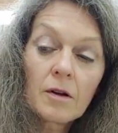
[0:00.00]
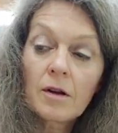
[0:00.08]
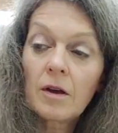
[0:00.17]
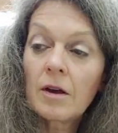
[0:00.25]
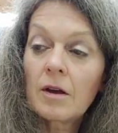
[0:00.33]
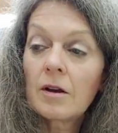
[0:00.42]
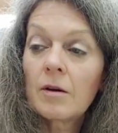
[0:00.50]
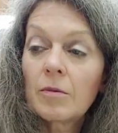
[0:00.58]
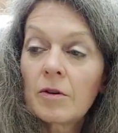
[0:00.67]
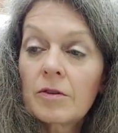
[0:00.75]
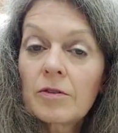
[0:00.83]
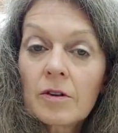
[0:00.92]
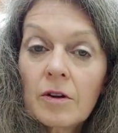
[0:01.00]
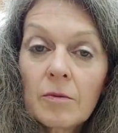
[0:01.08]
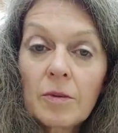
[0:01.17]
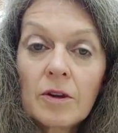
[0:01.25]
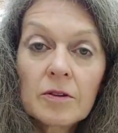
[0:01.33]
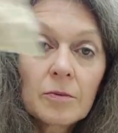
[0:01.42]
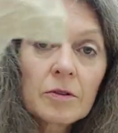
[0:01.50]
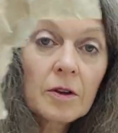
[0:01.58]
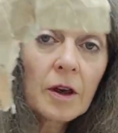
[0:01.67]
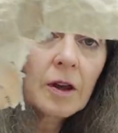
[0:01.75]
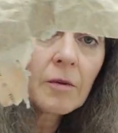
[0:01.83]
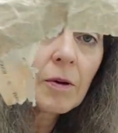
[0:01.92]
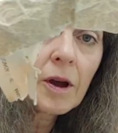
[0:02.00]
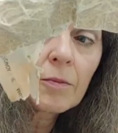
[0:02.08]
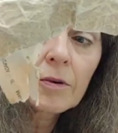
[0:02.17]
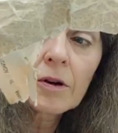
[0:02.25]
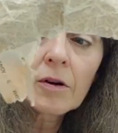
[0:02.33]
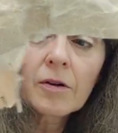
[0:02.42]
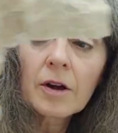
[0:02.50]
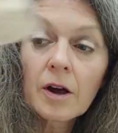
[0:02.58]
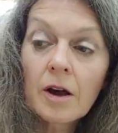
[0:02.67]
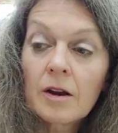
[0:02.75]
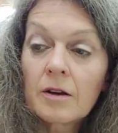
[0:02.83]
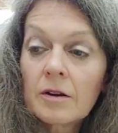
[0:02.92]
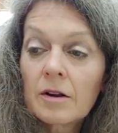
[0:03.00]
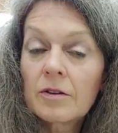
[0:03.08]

And there's going to be some sandpaper going on